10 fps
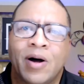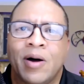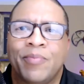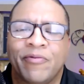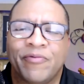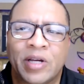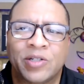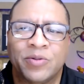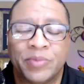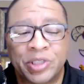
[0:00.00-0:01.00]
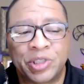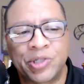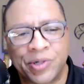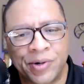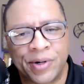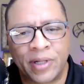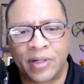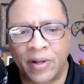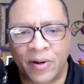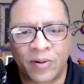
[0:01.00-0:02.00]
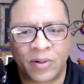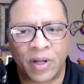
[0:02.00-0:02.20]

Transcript: of professional maturity, though.